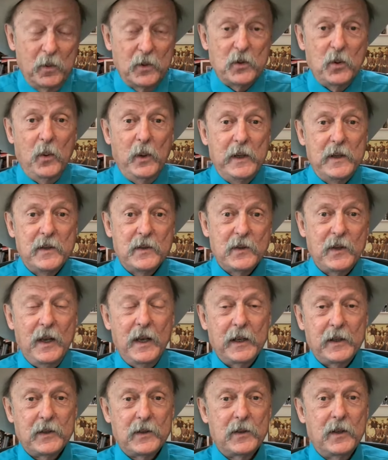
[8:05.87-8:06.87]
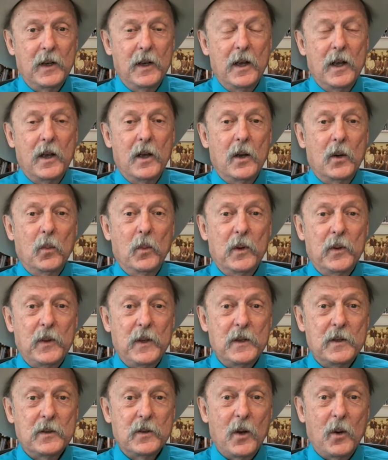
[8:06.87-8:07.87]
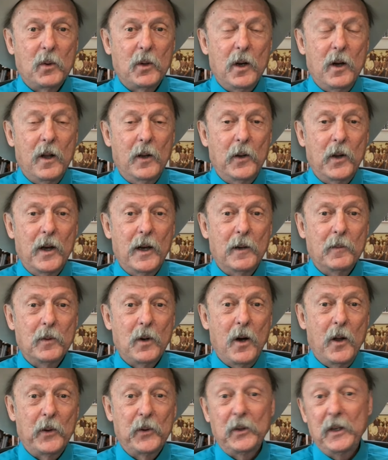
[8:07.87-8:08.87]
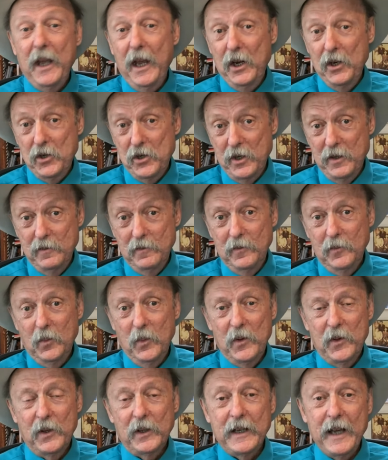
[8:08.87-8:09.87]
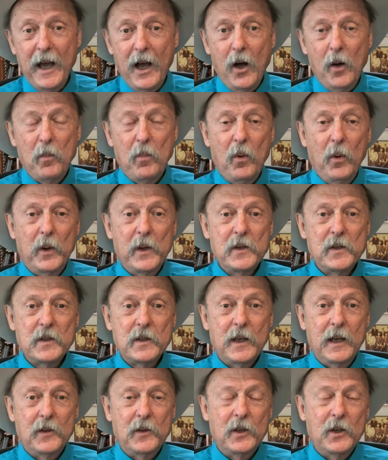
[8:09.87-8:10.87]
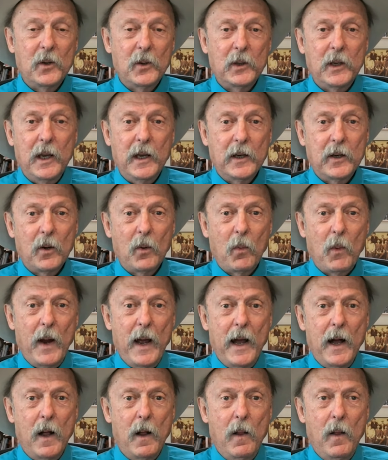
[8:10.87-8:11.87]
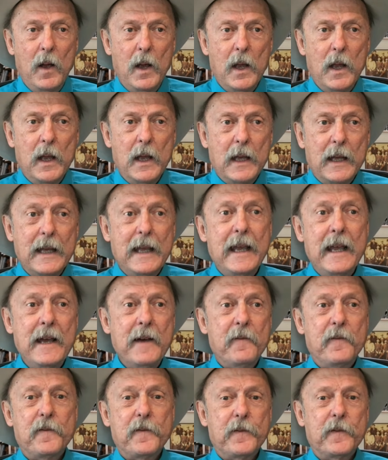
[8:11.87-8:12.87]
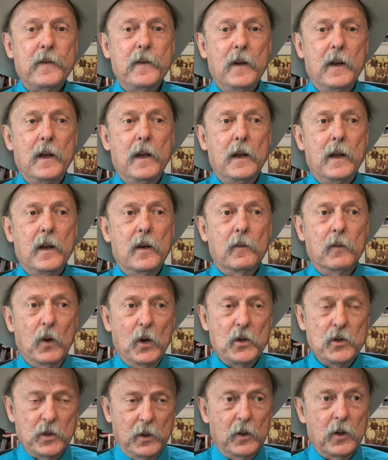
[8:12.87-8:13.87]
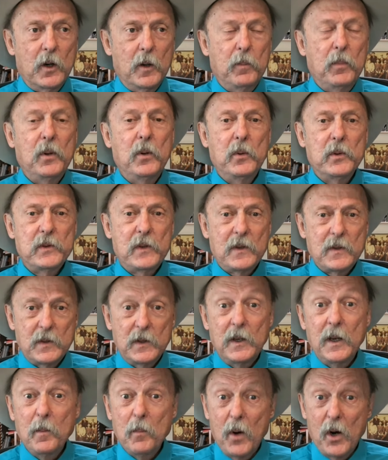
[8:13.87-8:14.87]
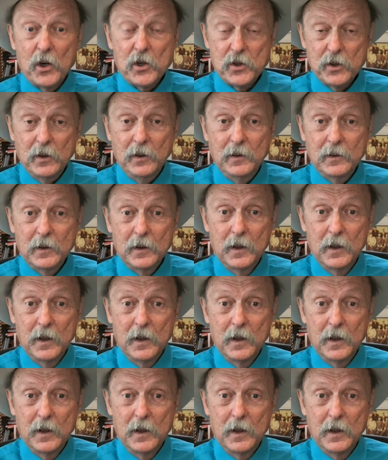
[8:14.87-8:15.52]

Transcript: 26th, with the so-called altercation with the cowboys at the O.K. Corral, if Virgil Earp, who was the city marshal,